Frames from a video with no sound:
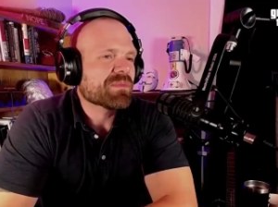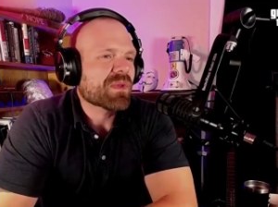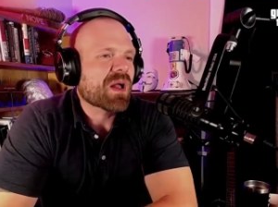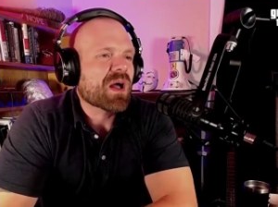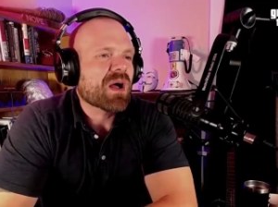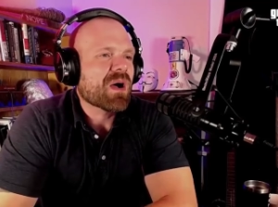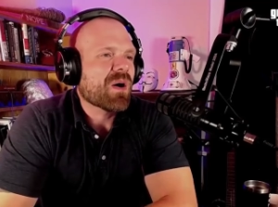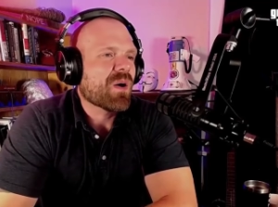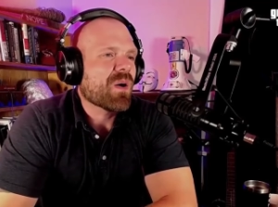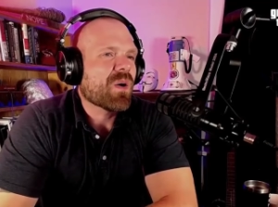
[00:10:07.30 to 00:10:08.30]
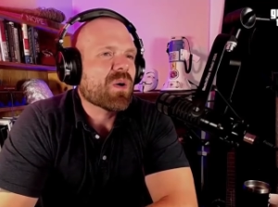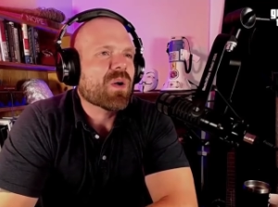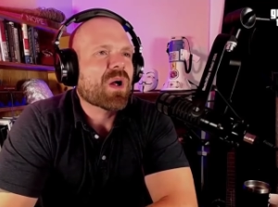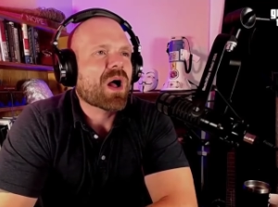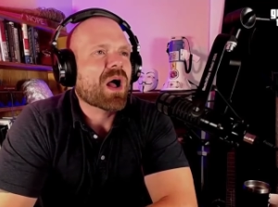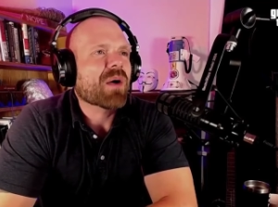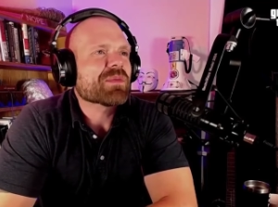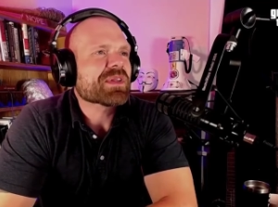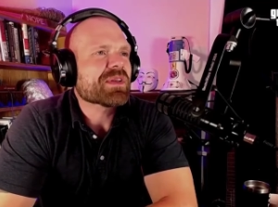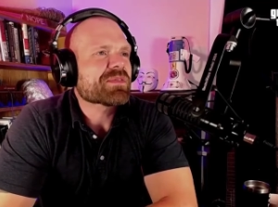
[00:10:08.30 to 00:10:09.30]
it is his job. I was
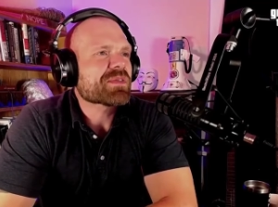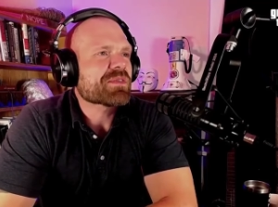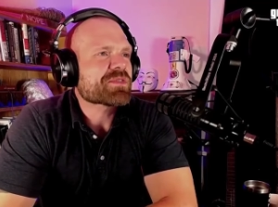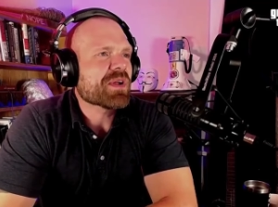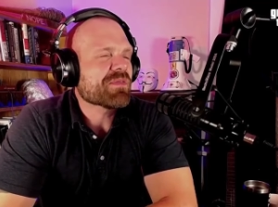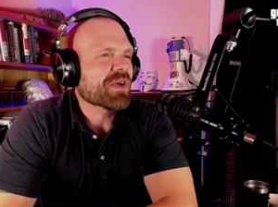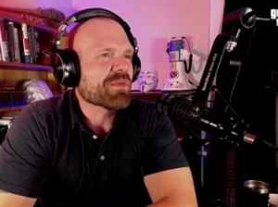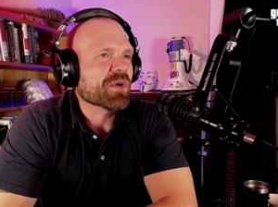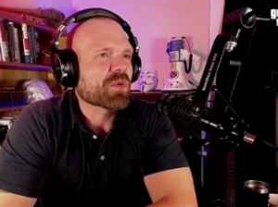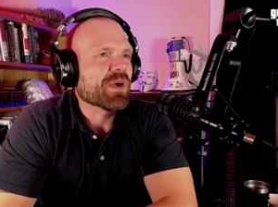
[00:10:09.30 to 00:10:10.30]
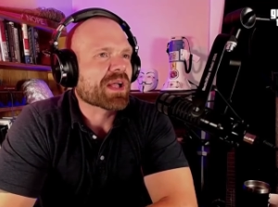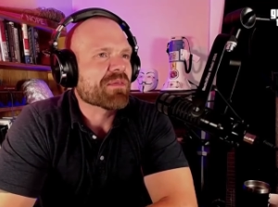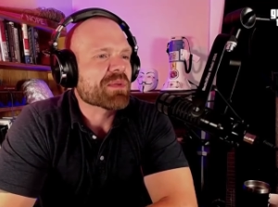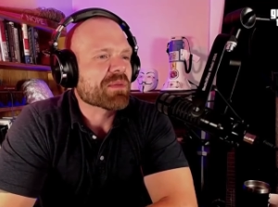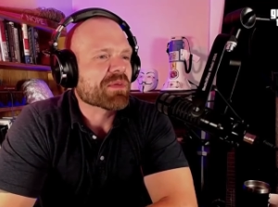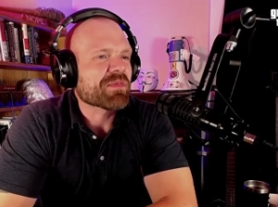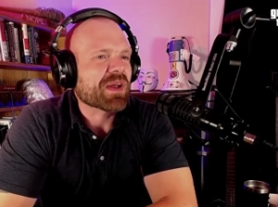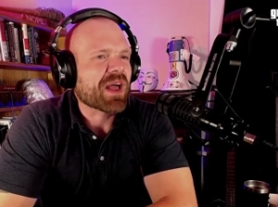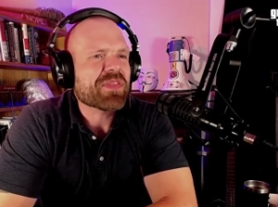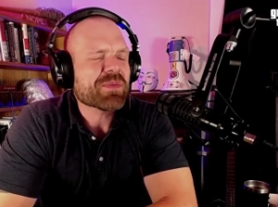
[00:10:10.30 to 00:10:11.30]
trying to find real quick. I haven't been able to find
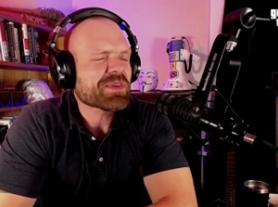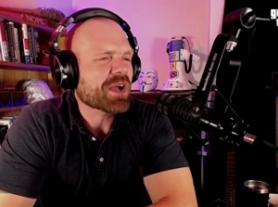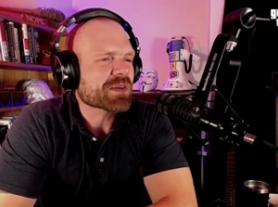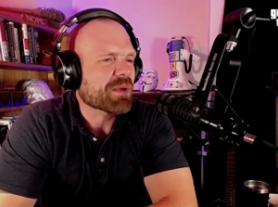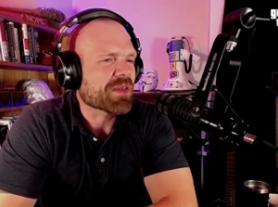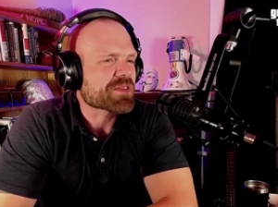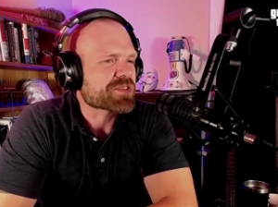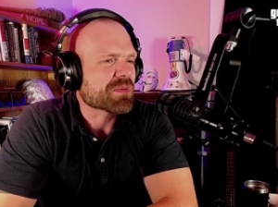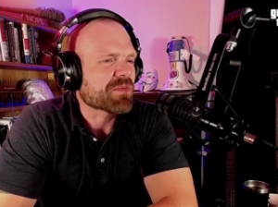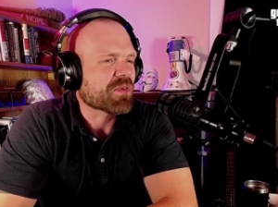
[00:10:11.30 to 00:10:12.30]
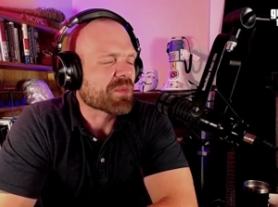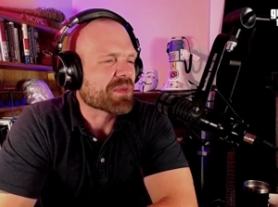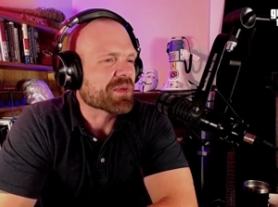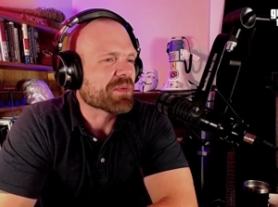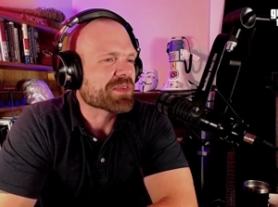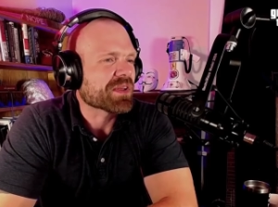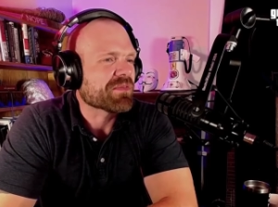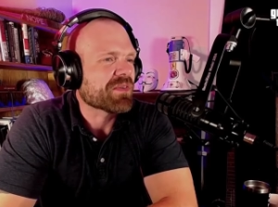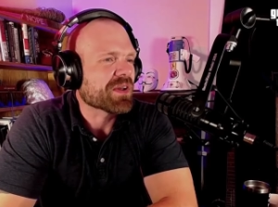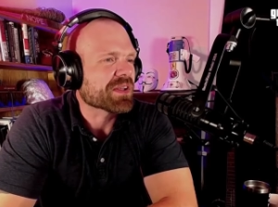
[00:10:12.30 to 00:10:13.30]
it. I think we talked about it on the show before, but there was a
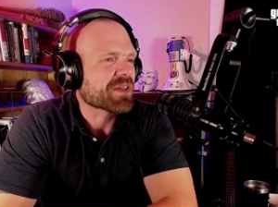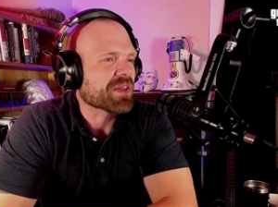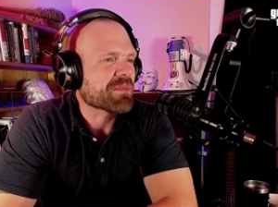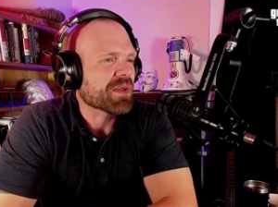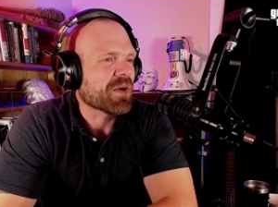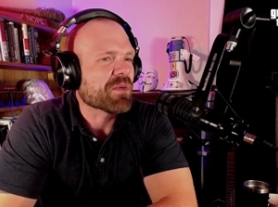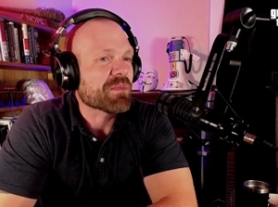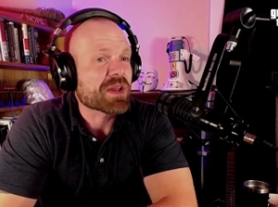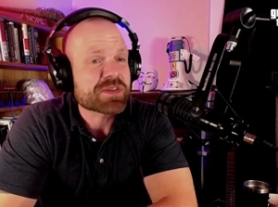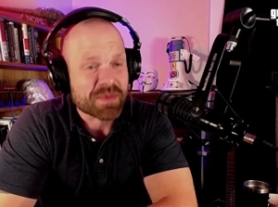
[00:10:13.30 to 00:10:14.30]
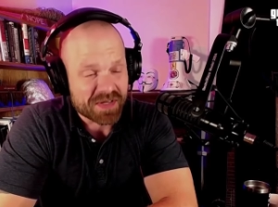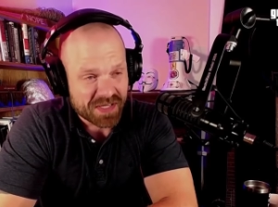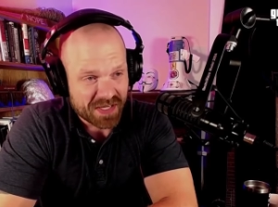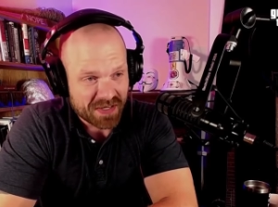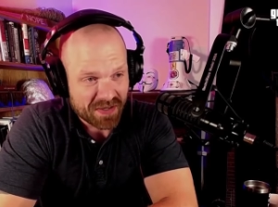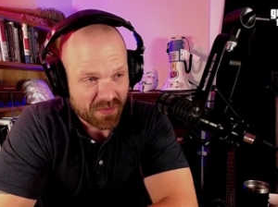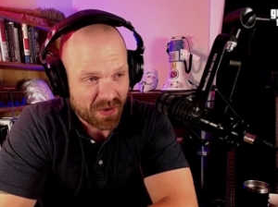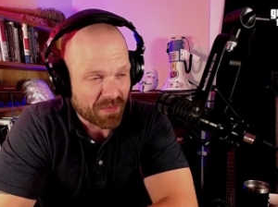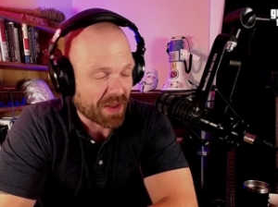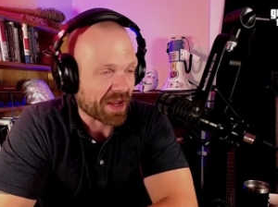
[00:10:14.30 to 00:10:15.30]
funny clip that Owen Benjamin did a
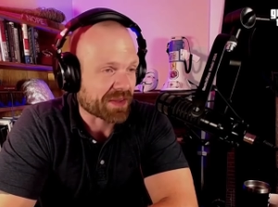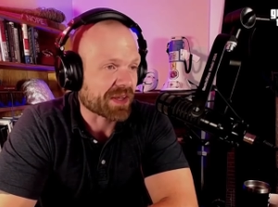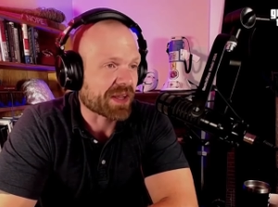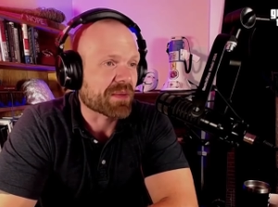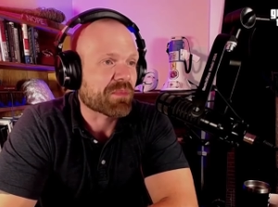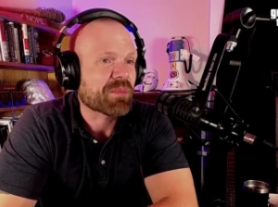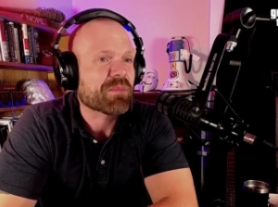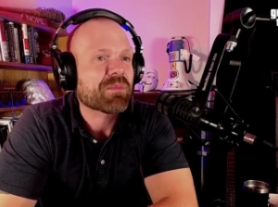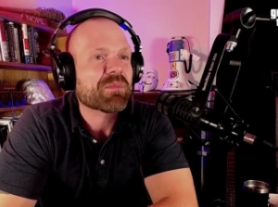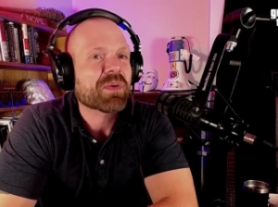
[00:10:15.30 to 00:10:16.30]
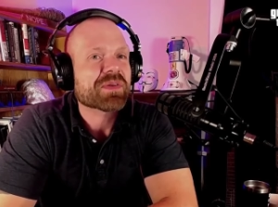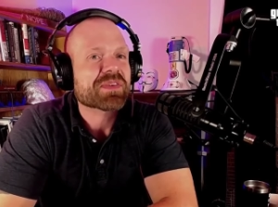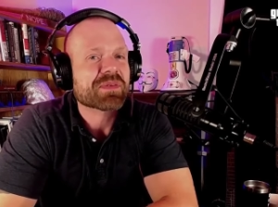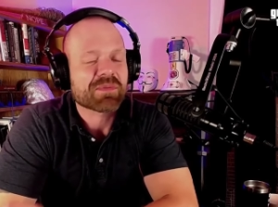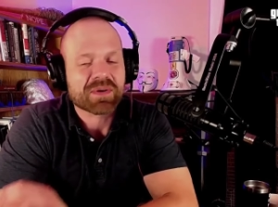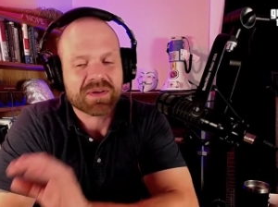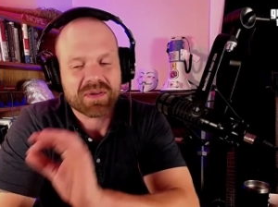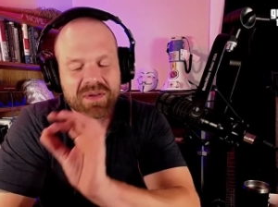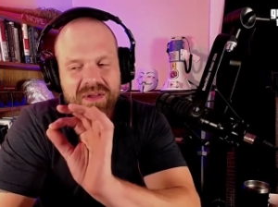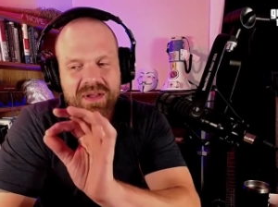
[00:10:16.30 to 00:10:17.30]
while back that kind of puts the
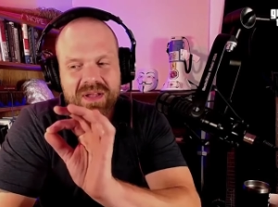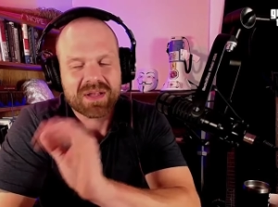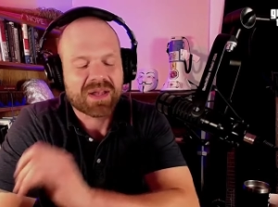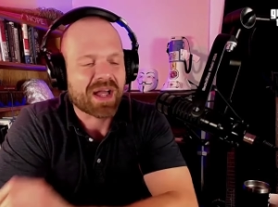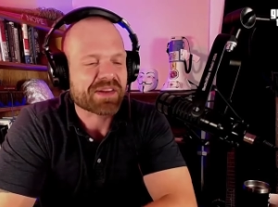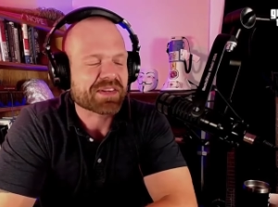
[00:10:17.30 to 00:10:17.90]
real icing